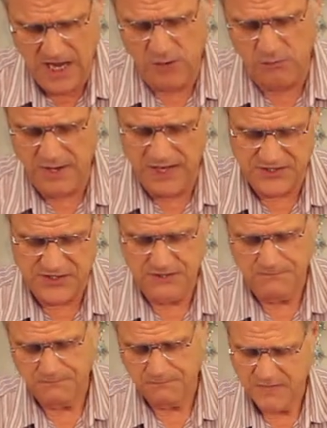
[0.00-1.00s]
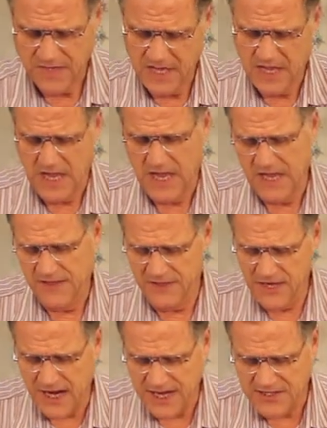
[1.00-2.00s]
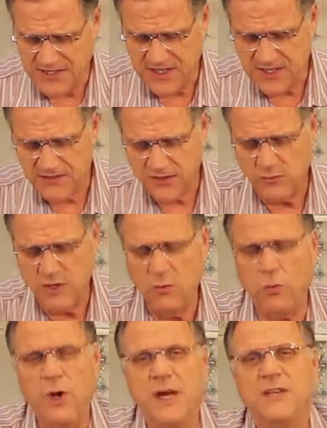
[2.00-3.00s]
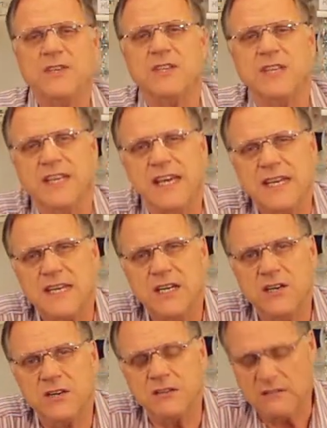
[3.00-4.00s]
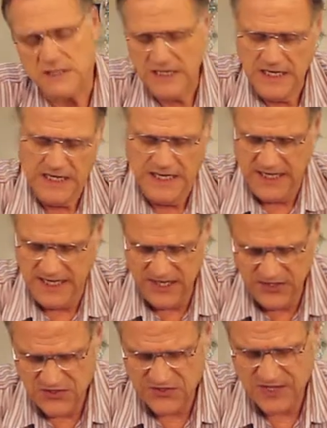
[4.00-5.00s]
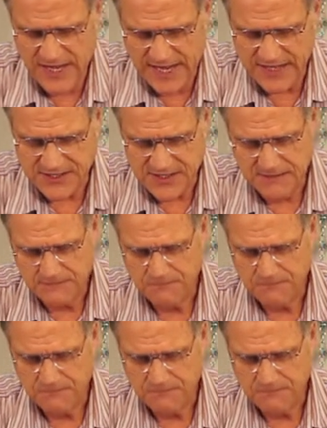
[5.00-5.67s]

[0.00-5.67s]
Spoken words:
But the idea that we want to get here is that